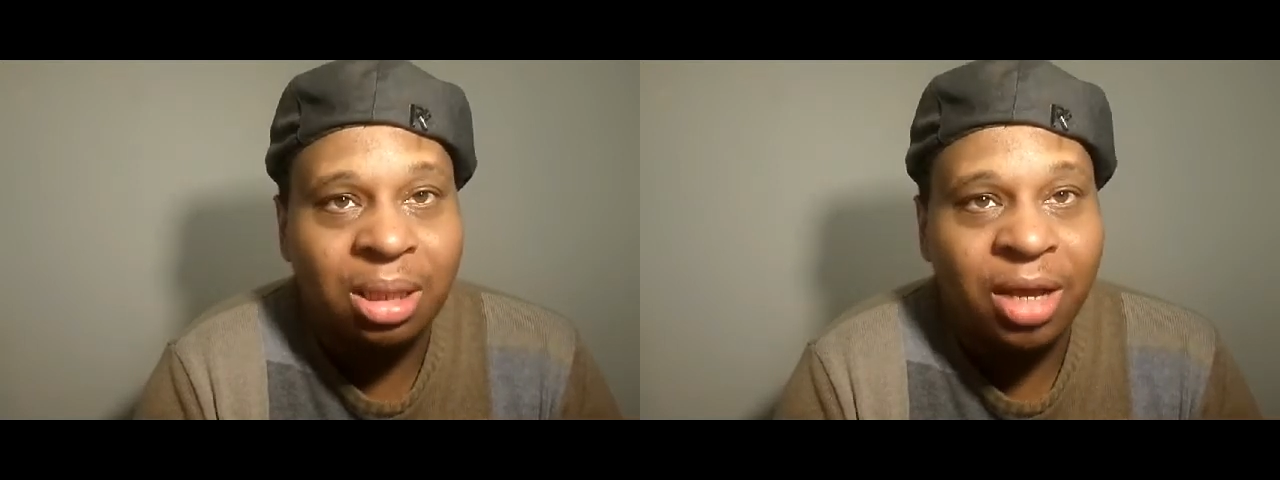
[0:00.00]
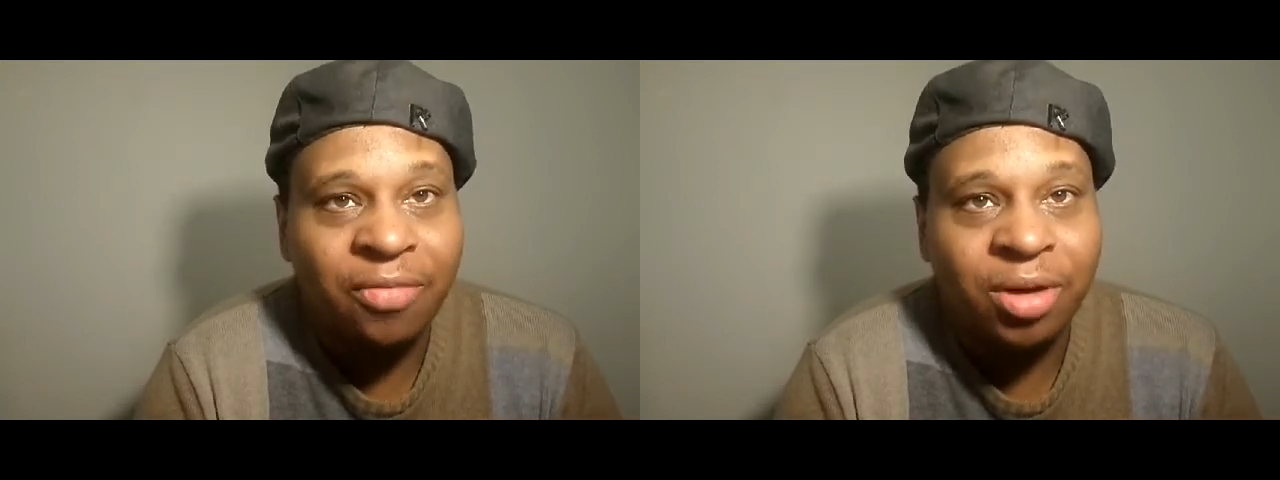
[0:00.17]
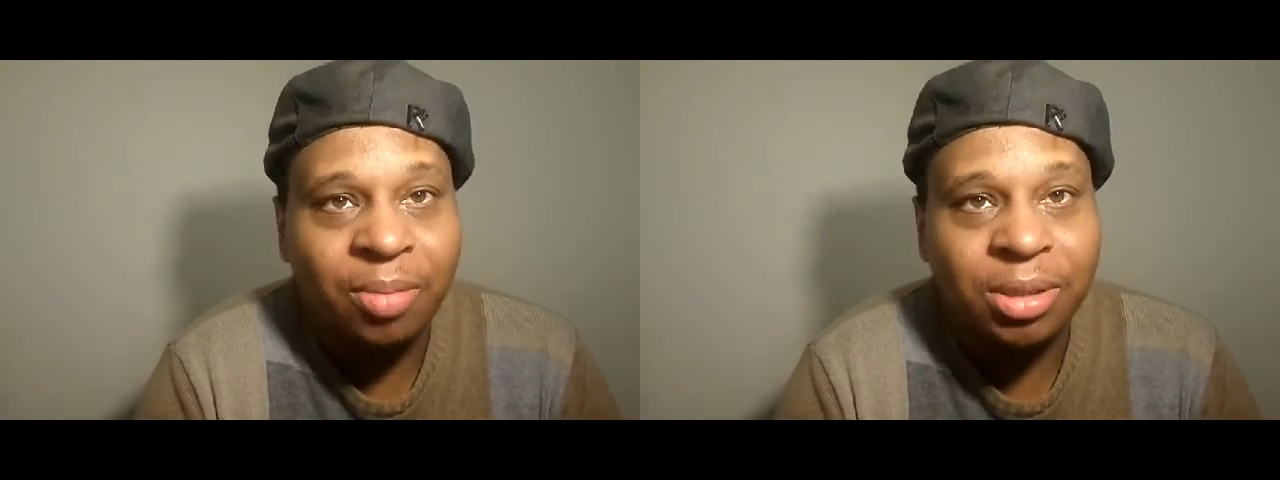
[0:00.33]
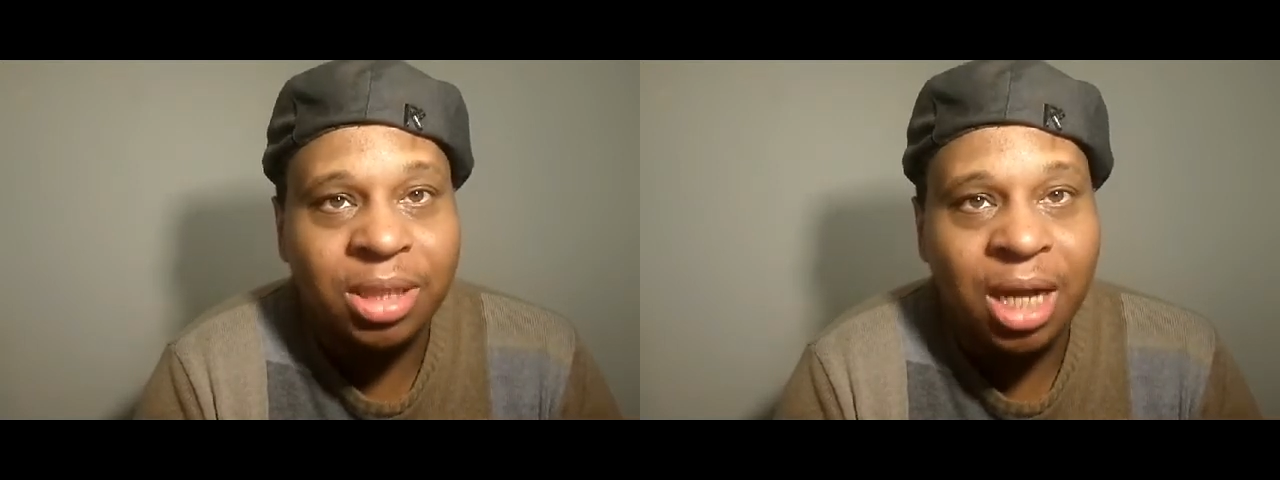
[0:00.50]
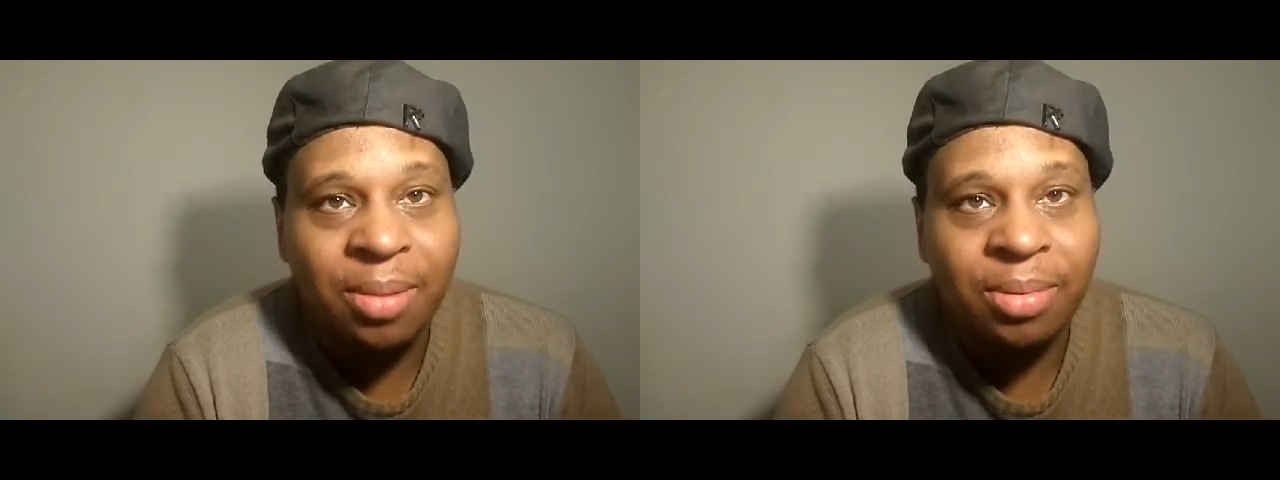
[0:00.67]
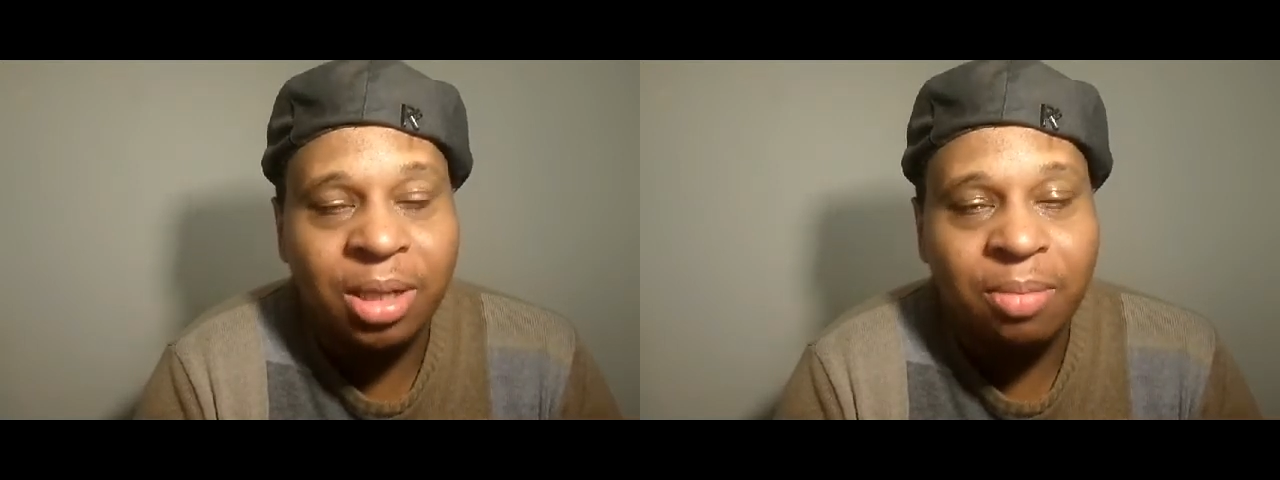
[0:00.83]
live in a
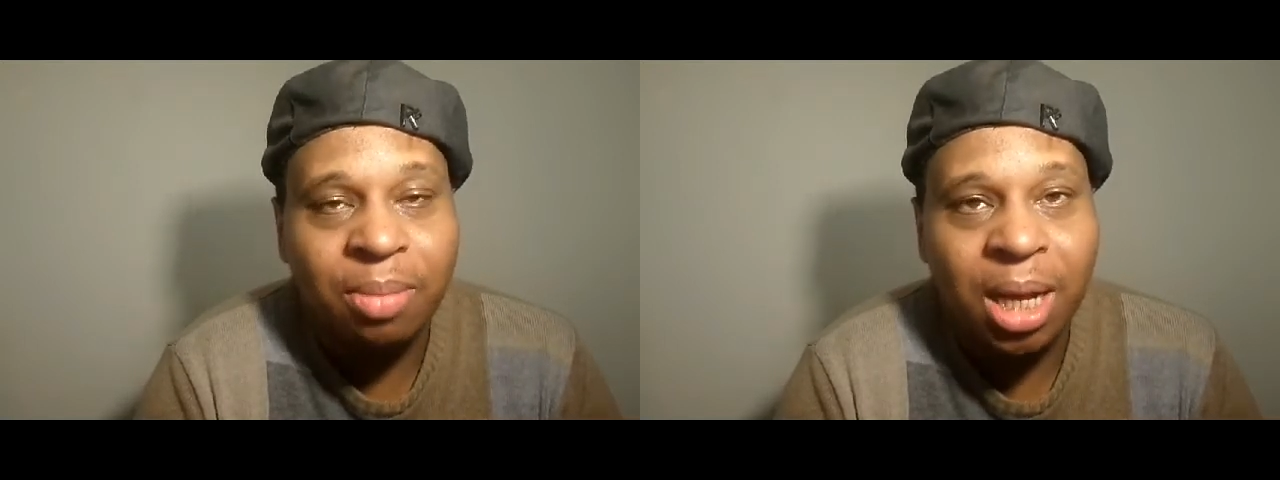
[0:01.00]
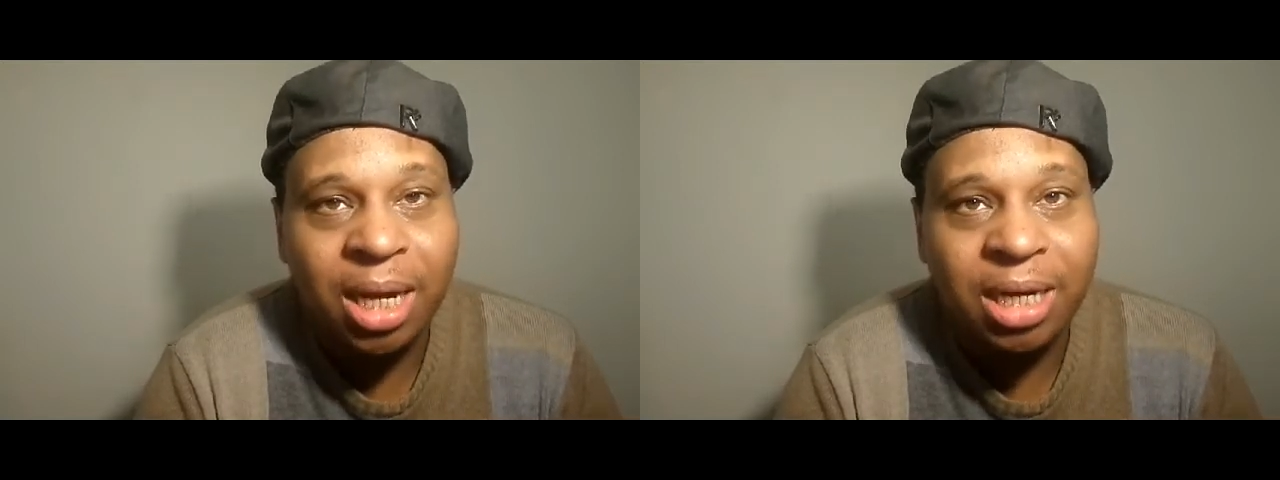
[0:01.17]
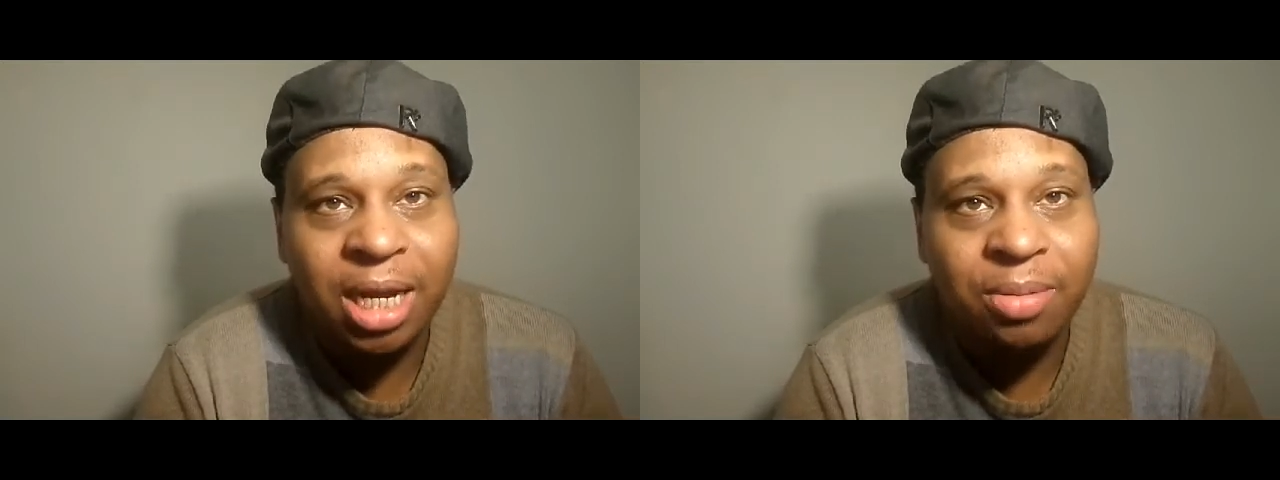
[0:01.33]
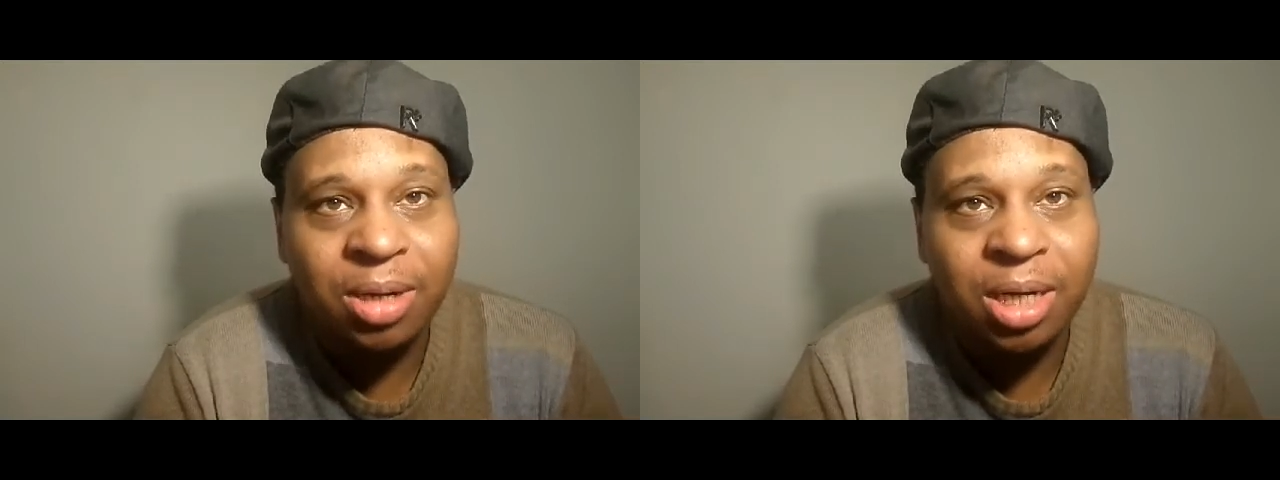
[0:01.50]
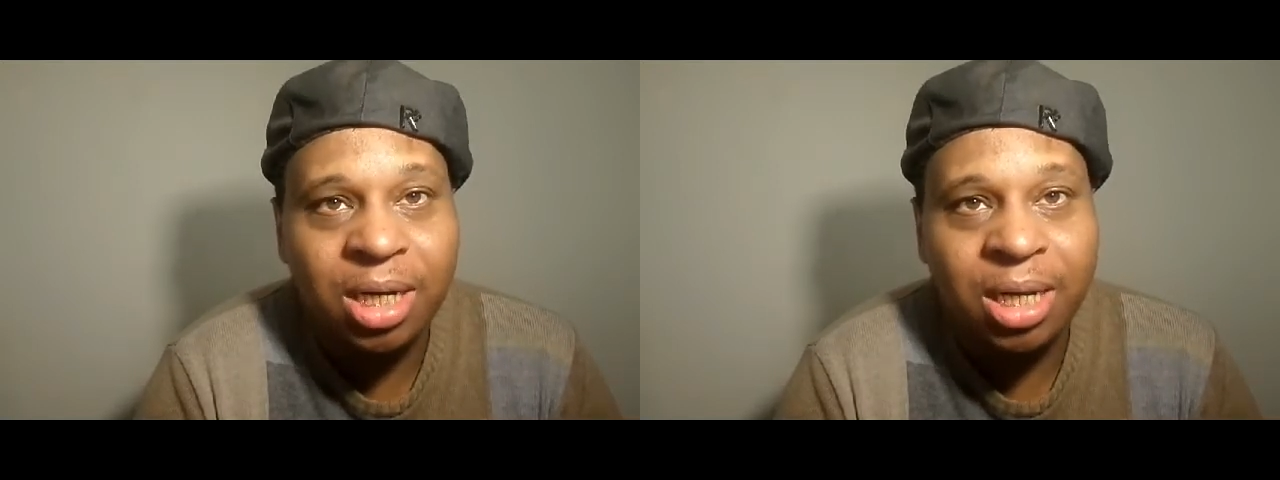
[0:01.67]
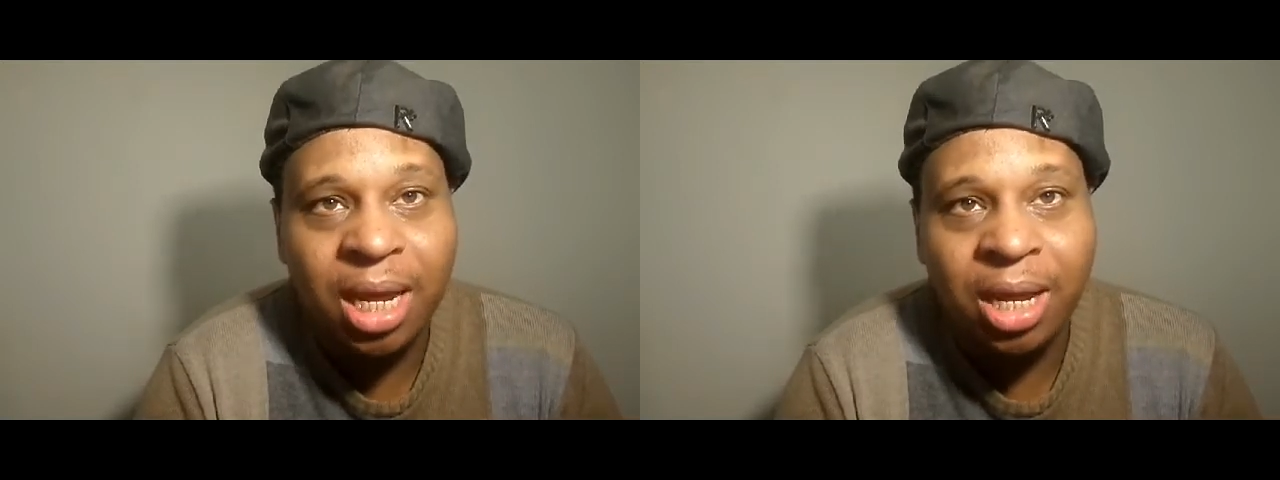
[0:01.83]
predominantly black neighborhood,